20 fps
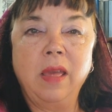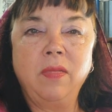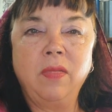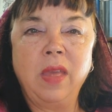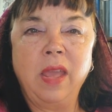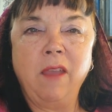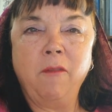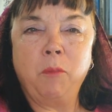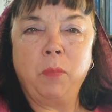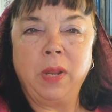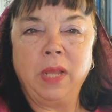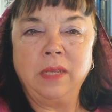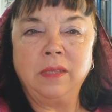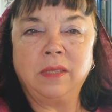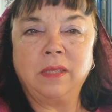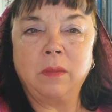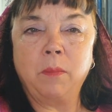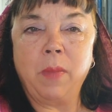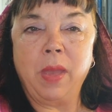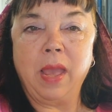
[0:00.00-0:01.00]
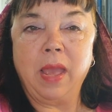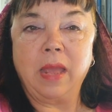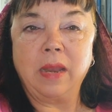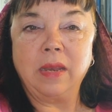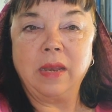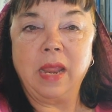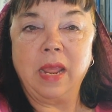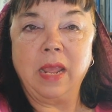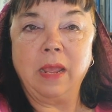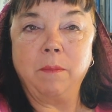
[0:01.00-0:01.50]
They have placed a
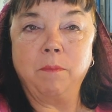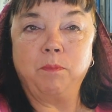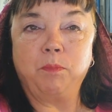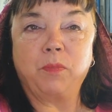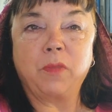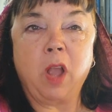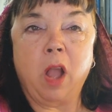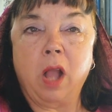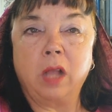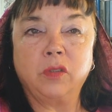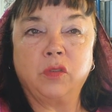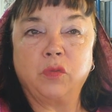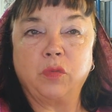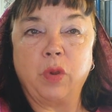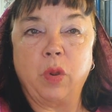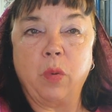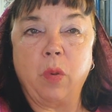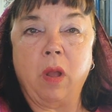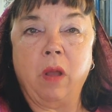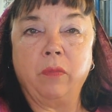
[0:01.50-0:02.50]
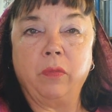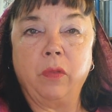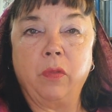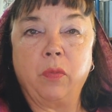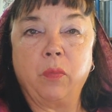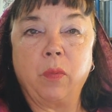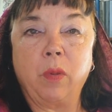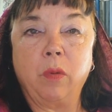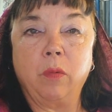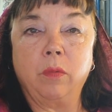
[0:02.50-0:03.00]
man named Khosrow on the
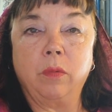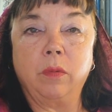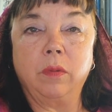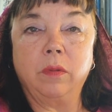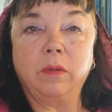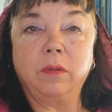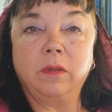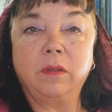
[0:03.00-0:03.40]
throne."